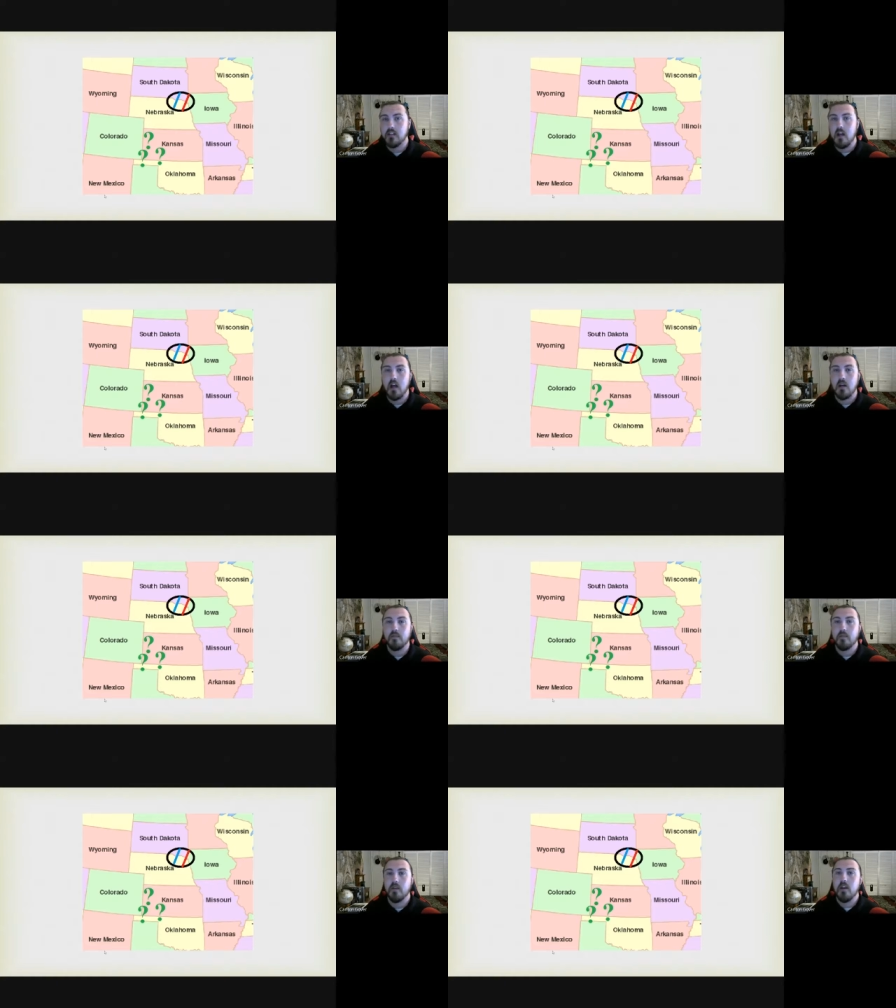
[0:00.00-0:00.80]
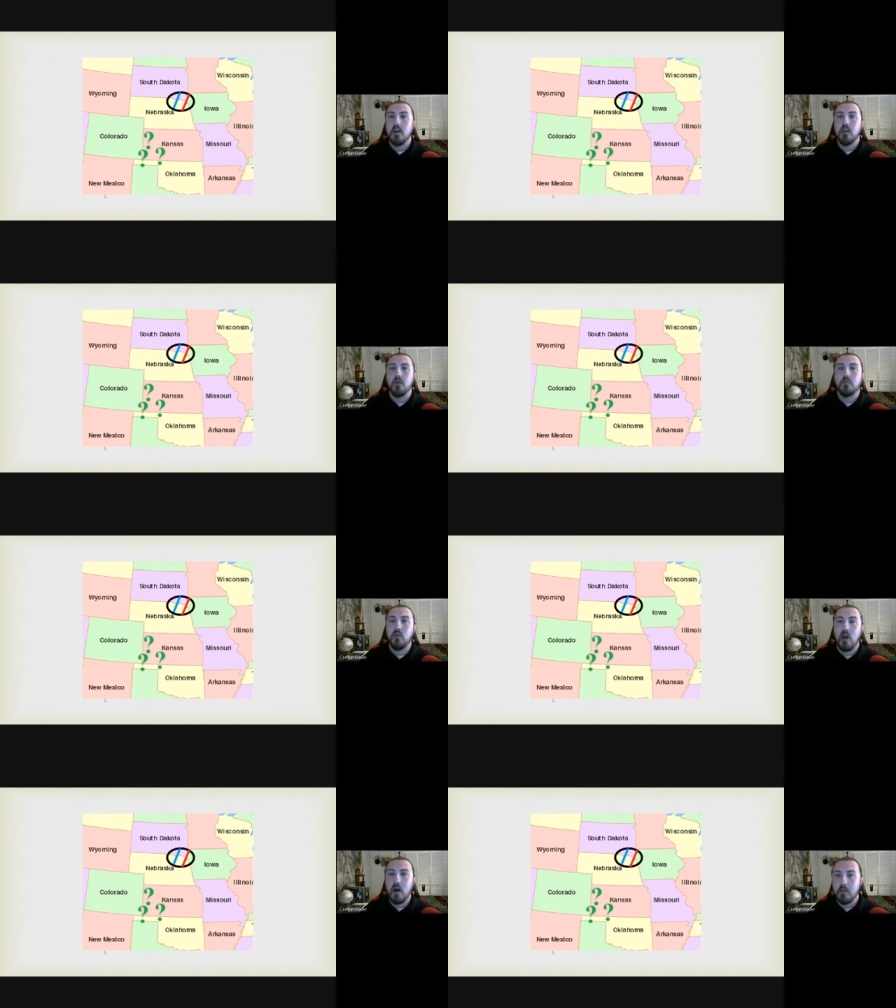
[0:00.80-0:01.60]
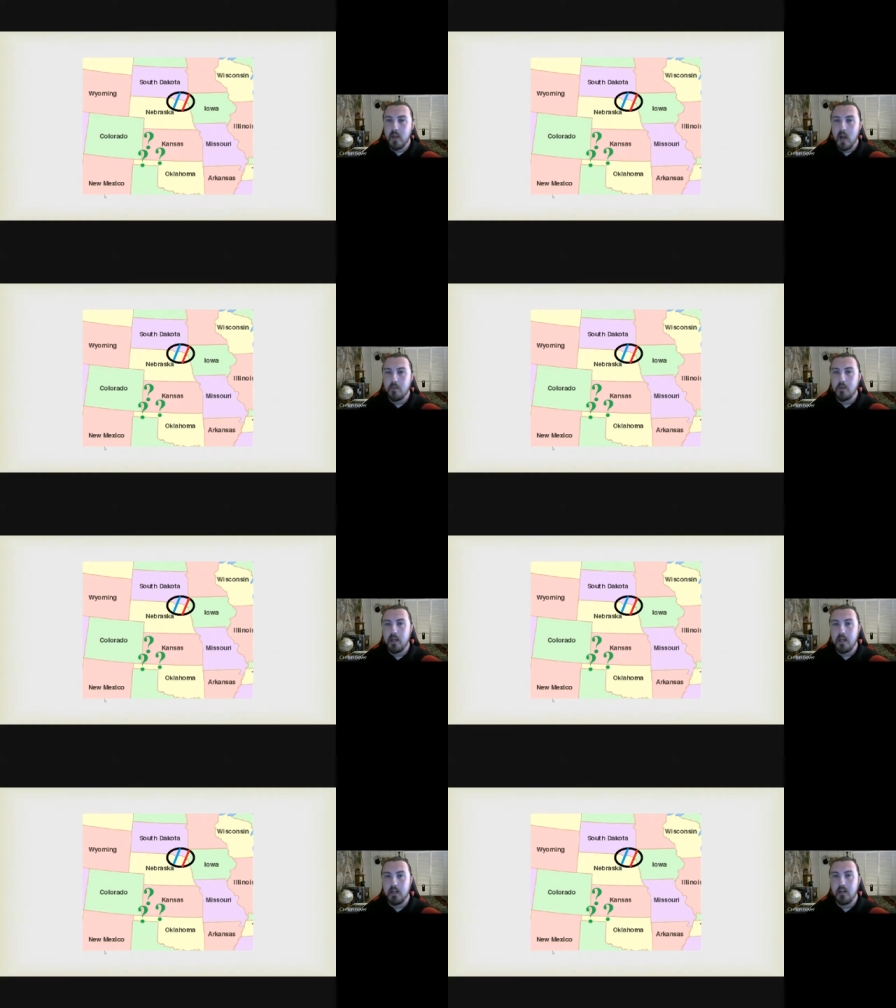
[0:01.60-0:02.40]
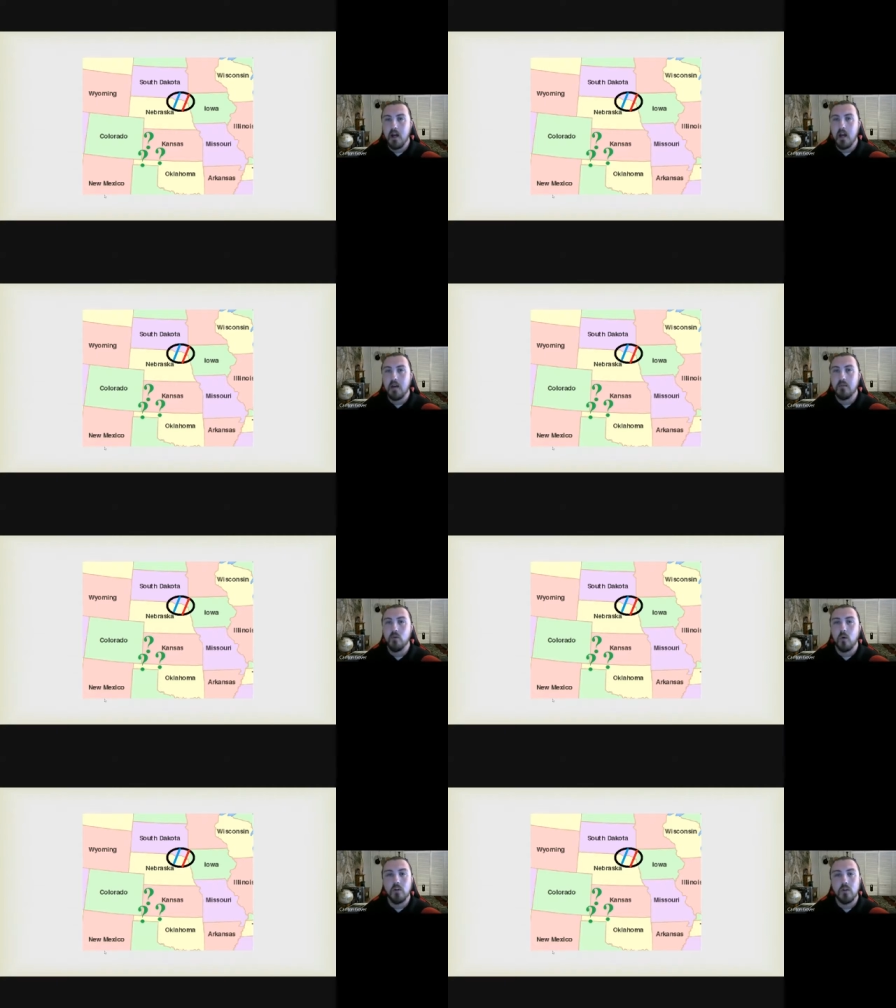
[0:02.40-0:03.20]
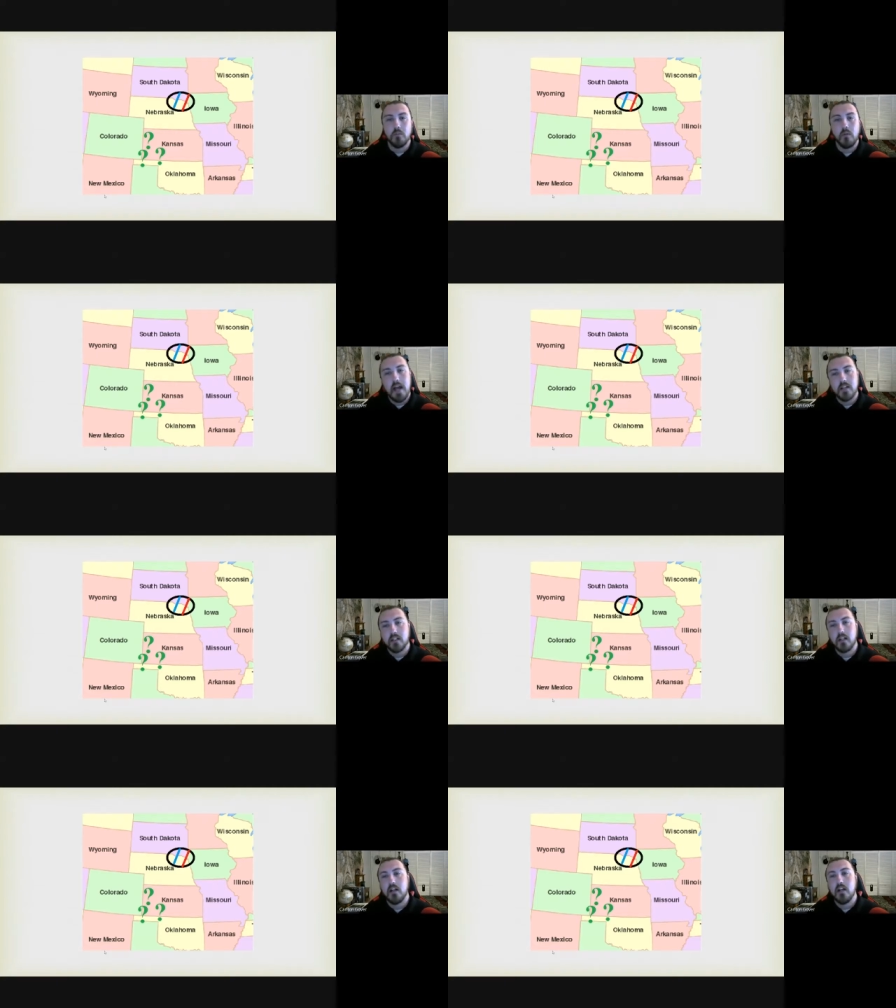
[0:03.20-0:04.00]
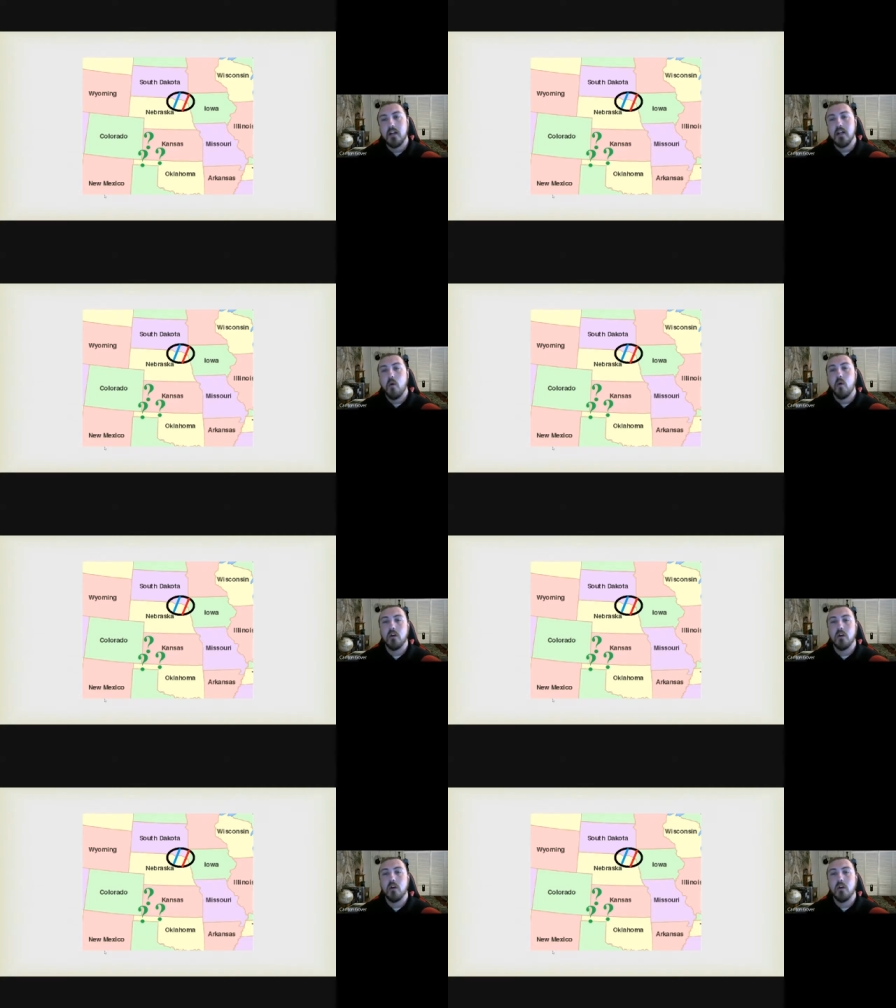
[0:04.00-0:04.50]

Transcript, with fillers: Um, they're probably up in um, northern Nebraska or